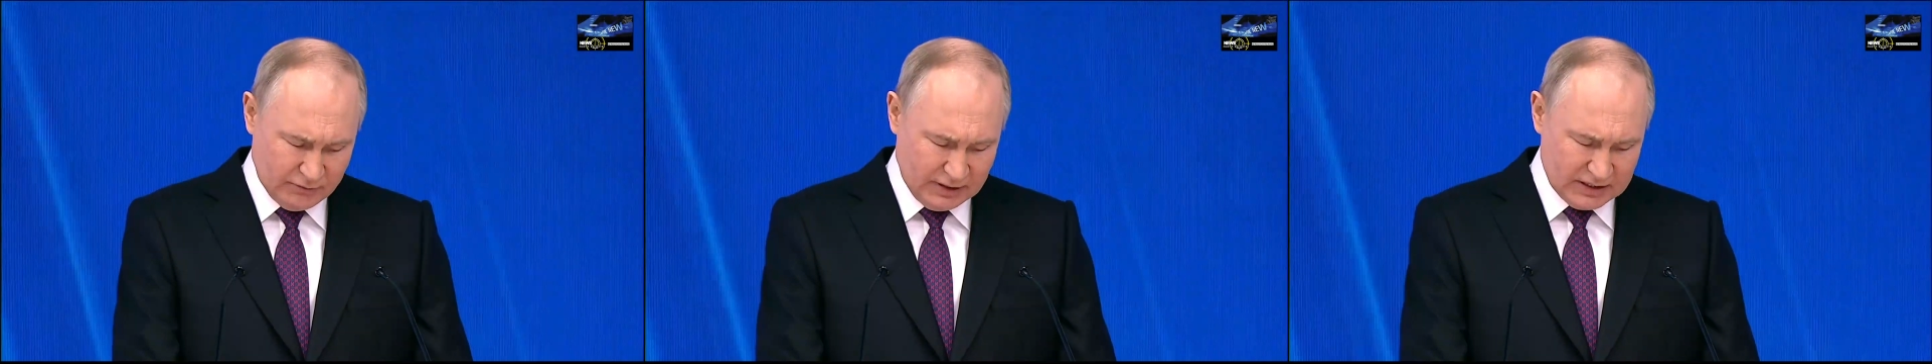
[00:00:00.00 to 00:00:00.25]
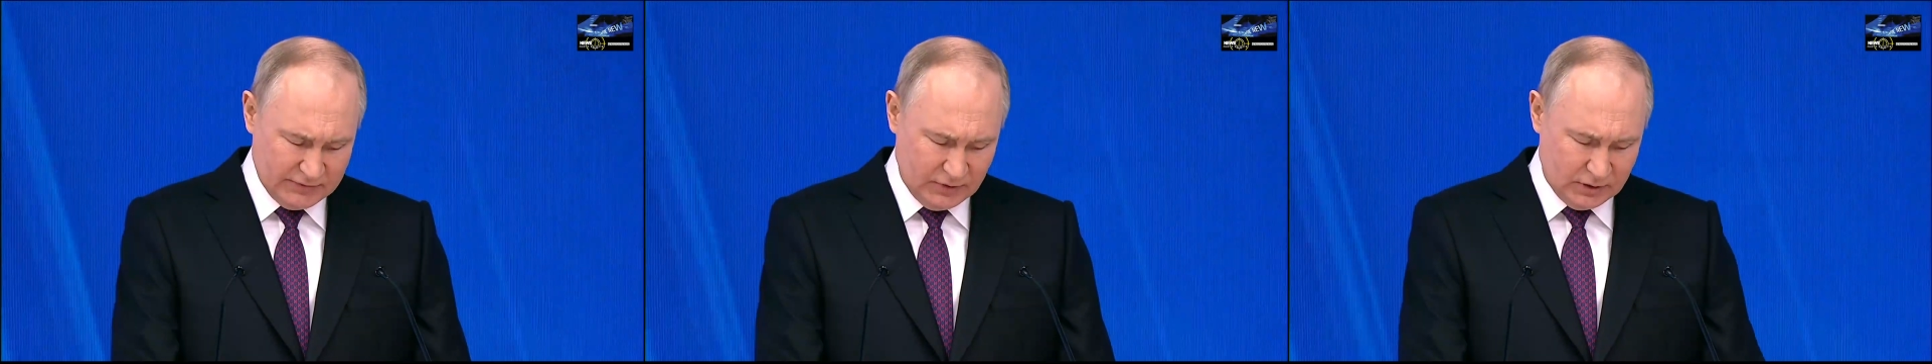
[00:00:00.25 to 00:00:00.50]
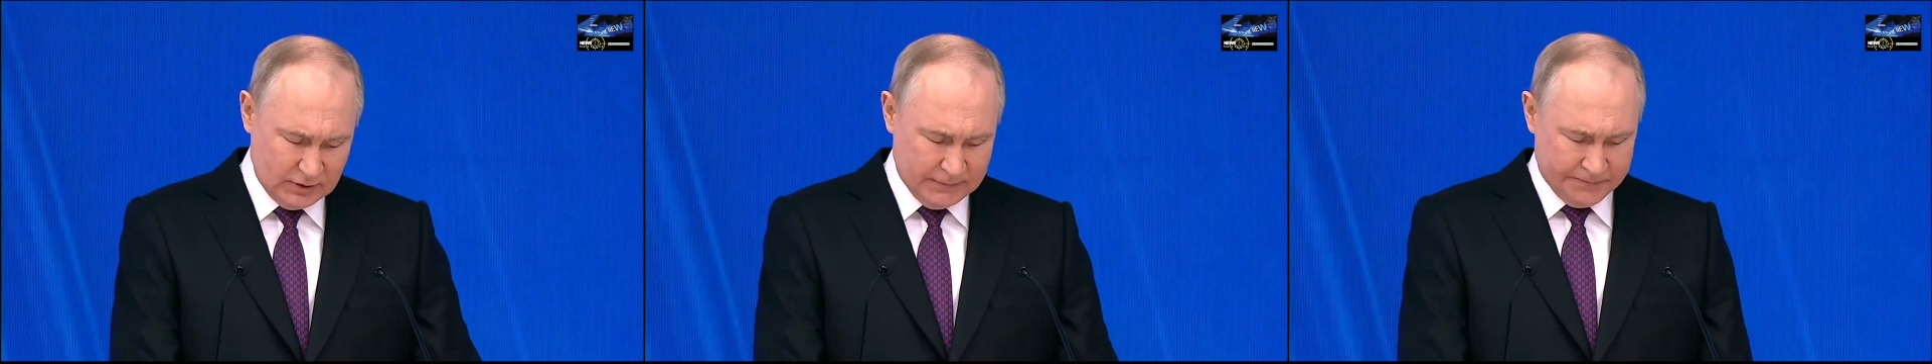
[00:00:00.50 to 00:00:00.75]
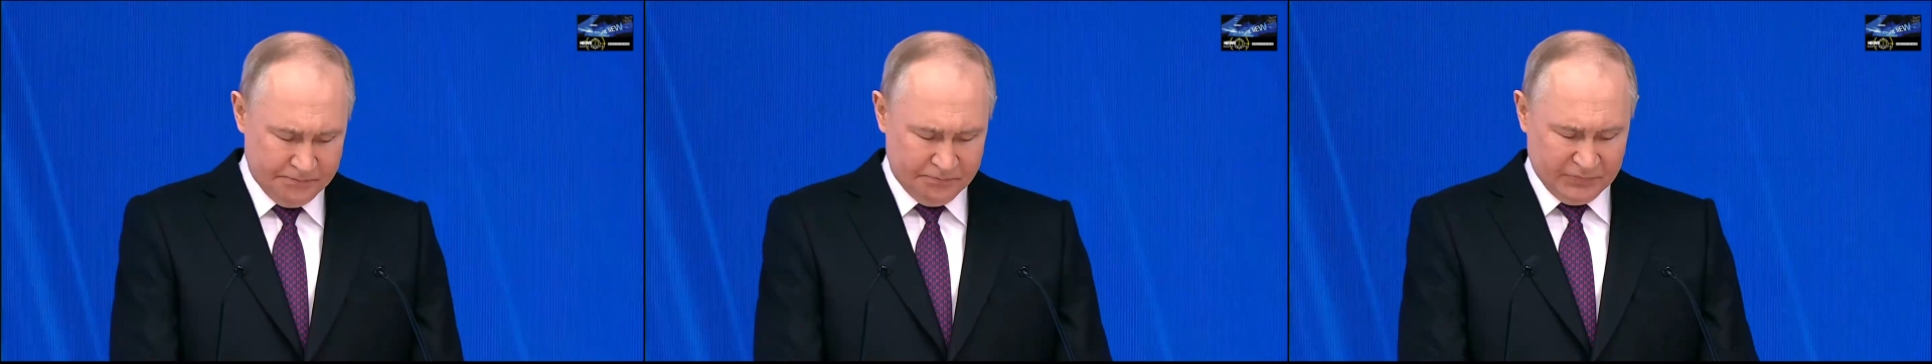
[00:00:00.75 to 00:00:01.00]
the
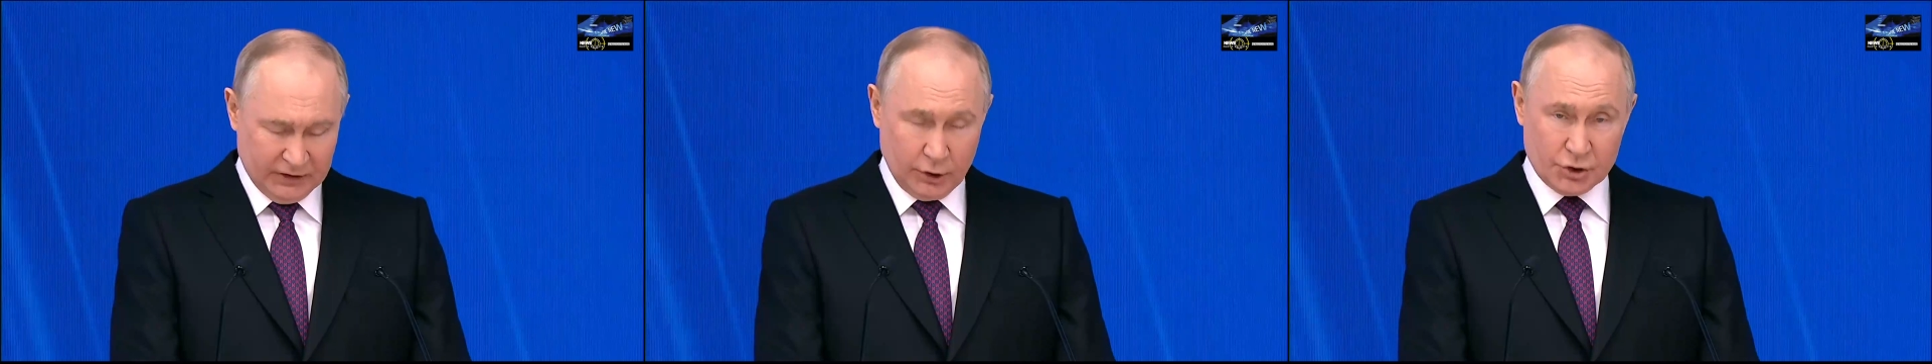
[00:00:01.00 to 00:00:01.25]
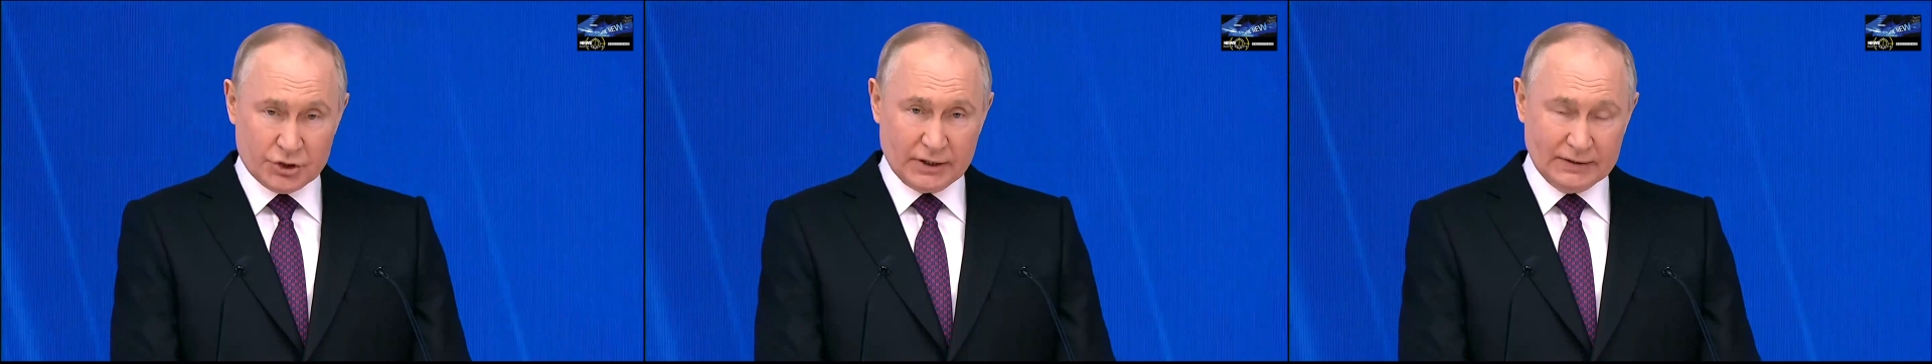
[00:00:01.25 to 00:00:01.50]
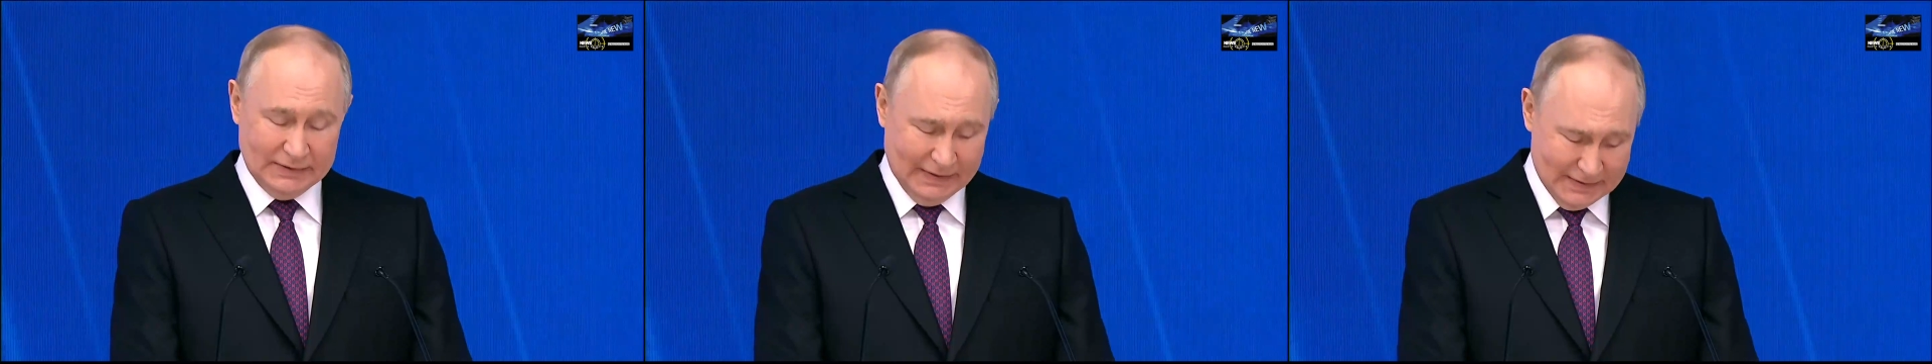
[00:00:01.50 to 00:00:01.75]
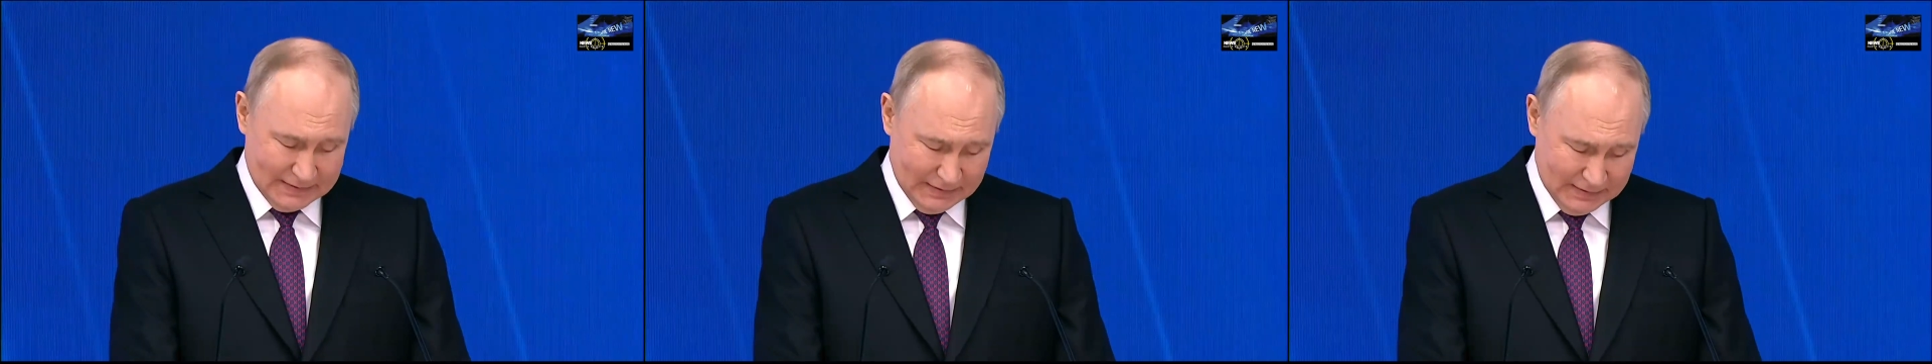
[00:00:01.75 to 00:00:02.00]
connection between the
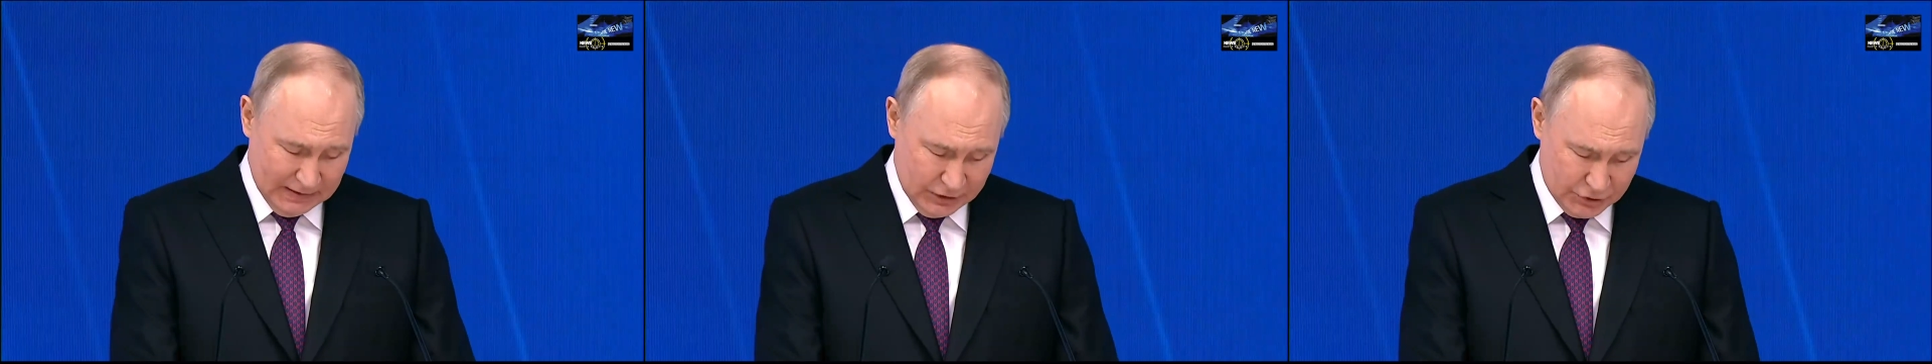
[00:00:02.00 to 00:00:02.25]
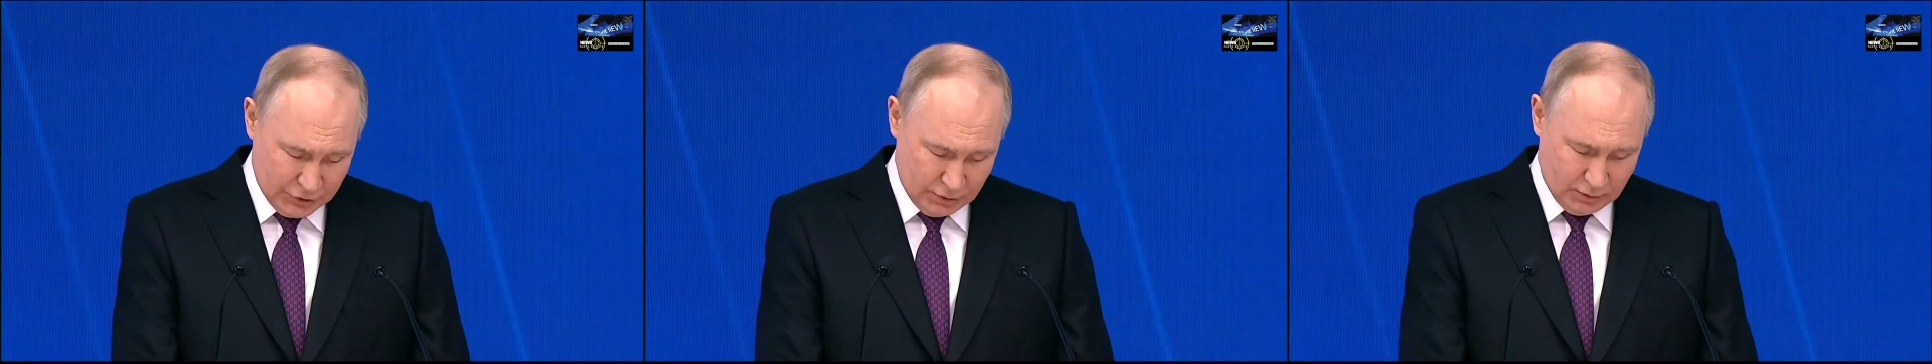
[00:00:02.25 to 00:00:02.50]
generation.